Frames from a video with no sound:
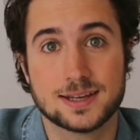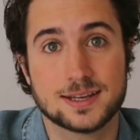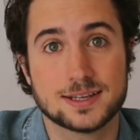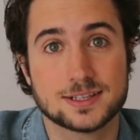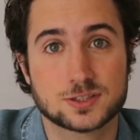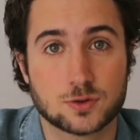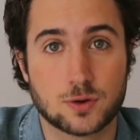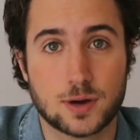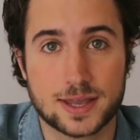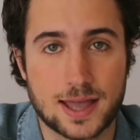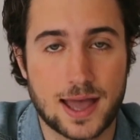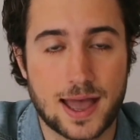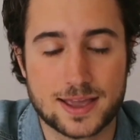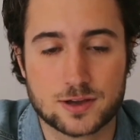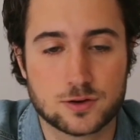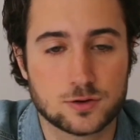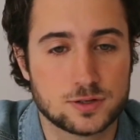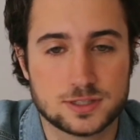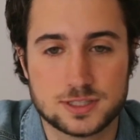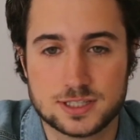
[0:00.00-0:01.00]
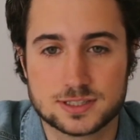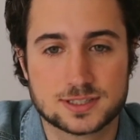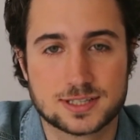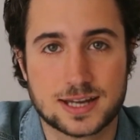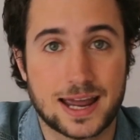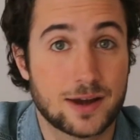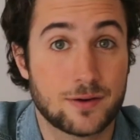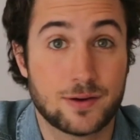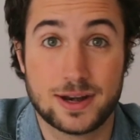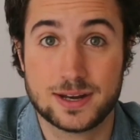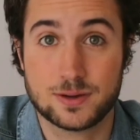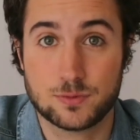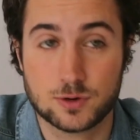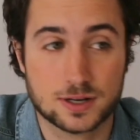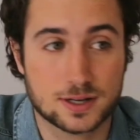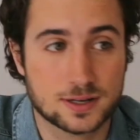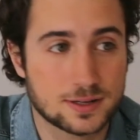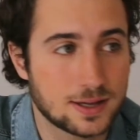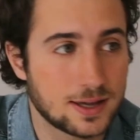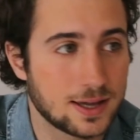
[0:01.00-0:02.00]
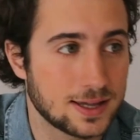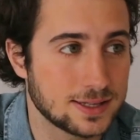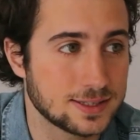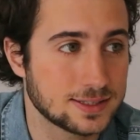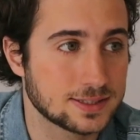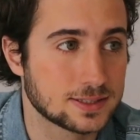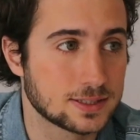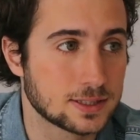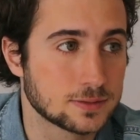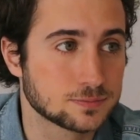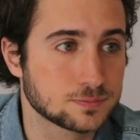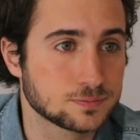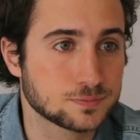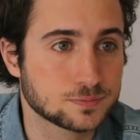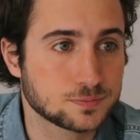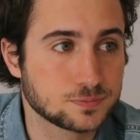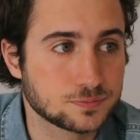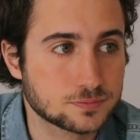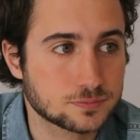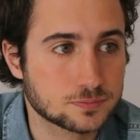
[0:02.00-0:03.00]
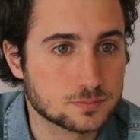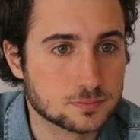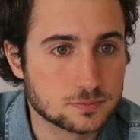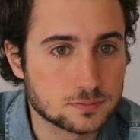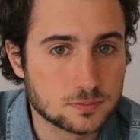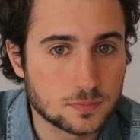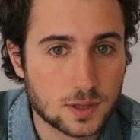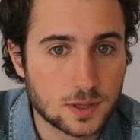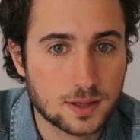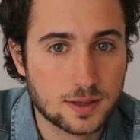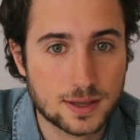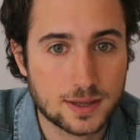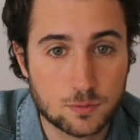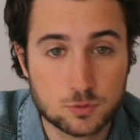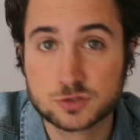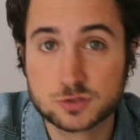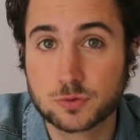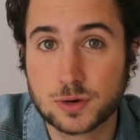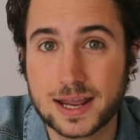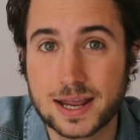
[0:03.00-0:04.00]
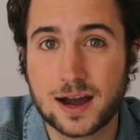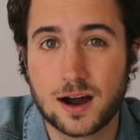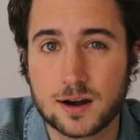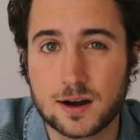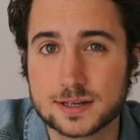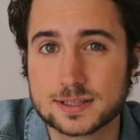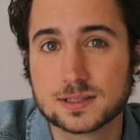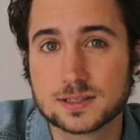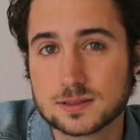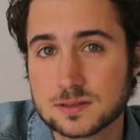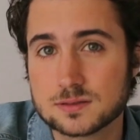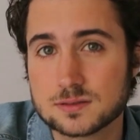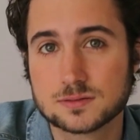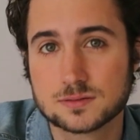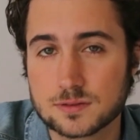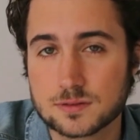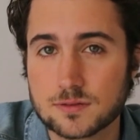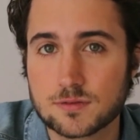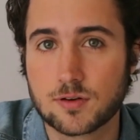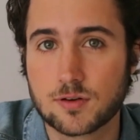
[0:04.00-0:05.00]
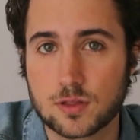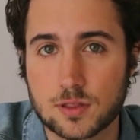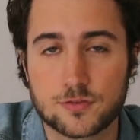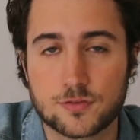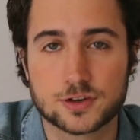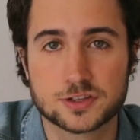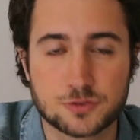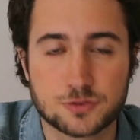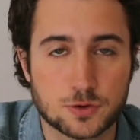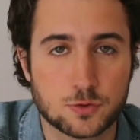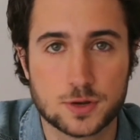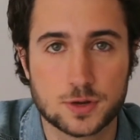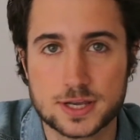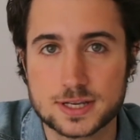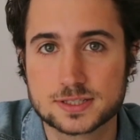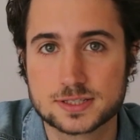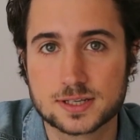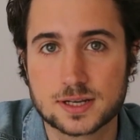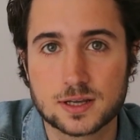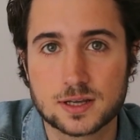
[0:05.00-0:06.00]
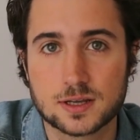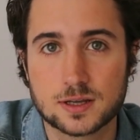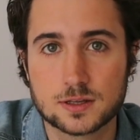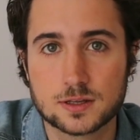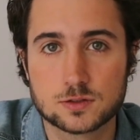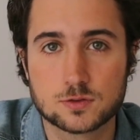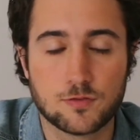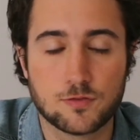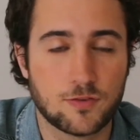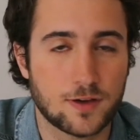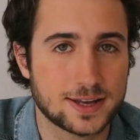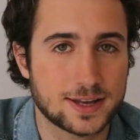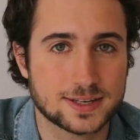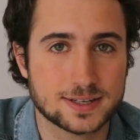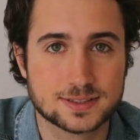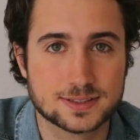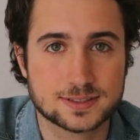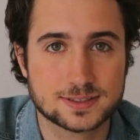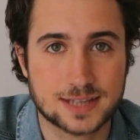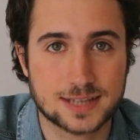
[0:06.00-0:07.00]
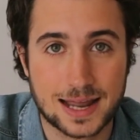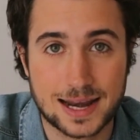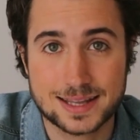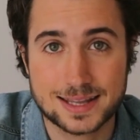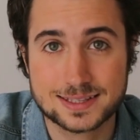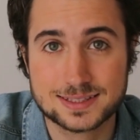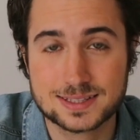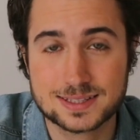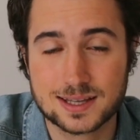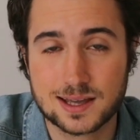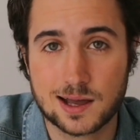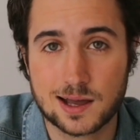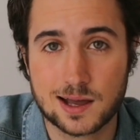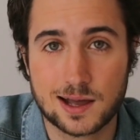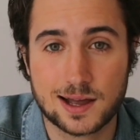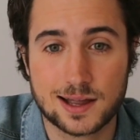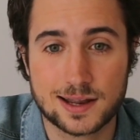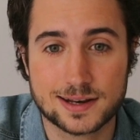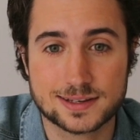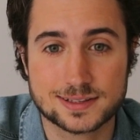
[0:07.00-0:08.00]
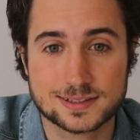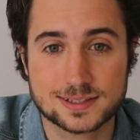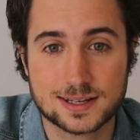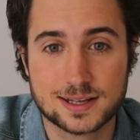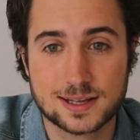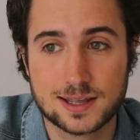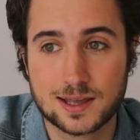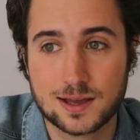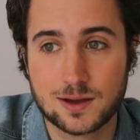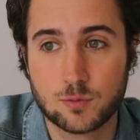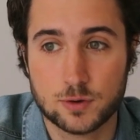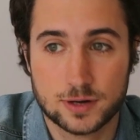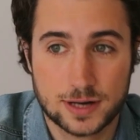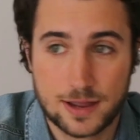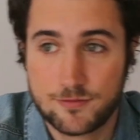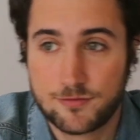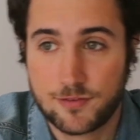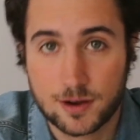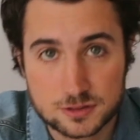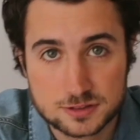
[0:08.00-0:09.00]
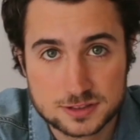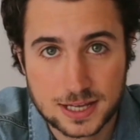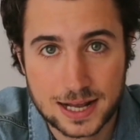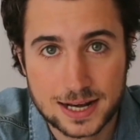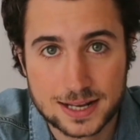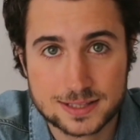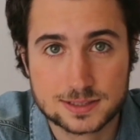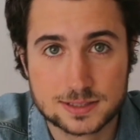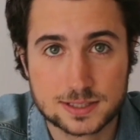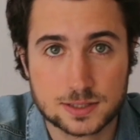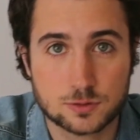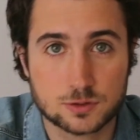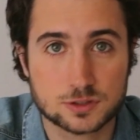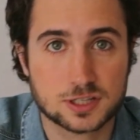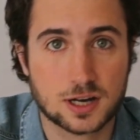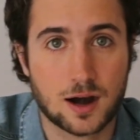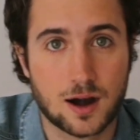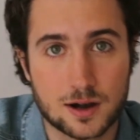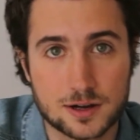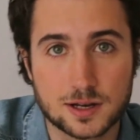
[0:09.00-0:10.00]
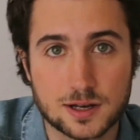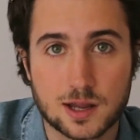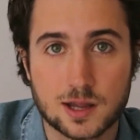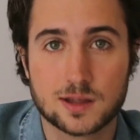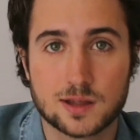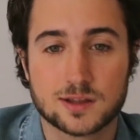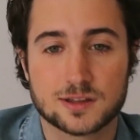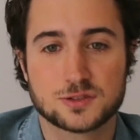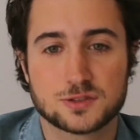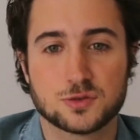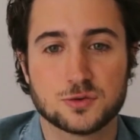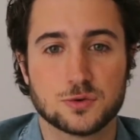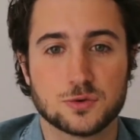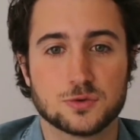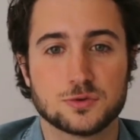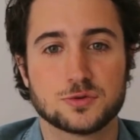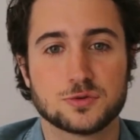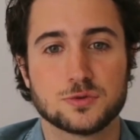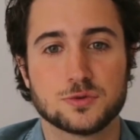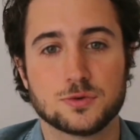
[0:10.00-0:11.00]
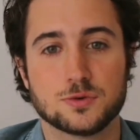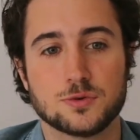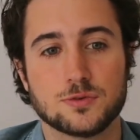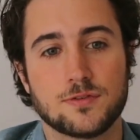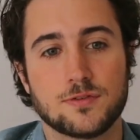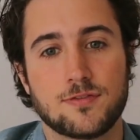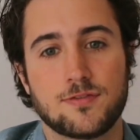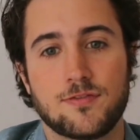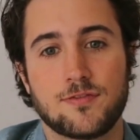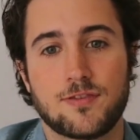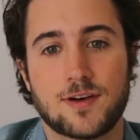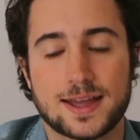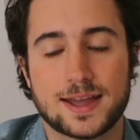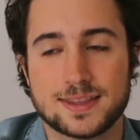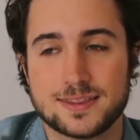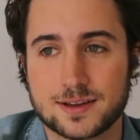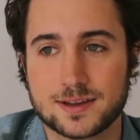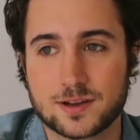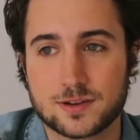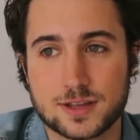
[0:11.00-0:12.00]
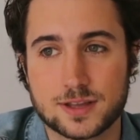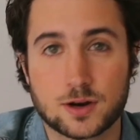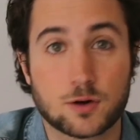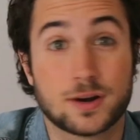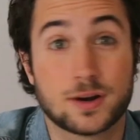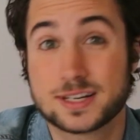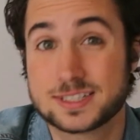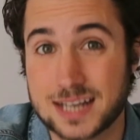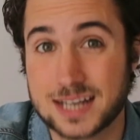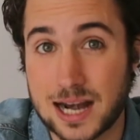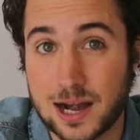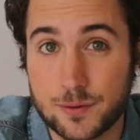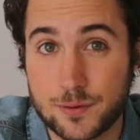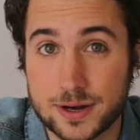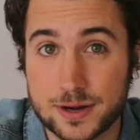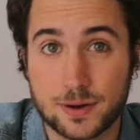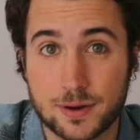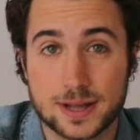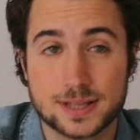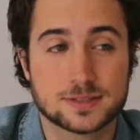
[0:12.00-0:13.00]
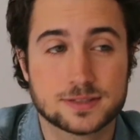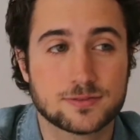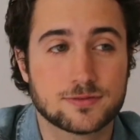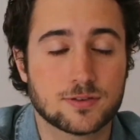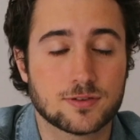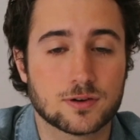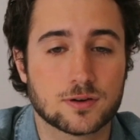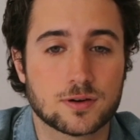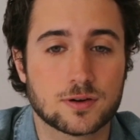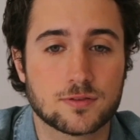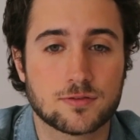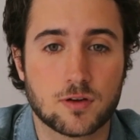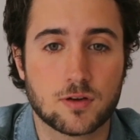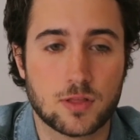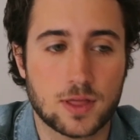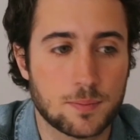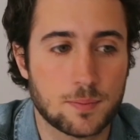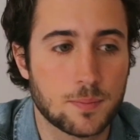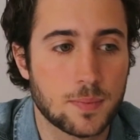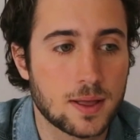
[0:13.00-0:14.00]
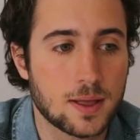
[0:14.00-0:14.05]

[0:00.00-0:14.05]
So I couldn't just hire anyone, and it was really hard for the first few weeks to find talent. And when I found talent, it was hard to find the correct salary, right, for them.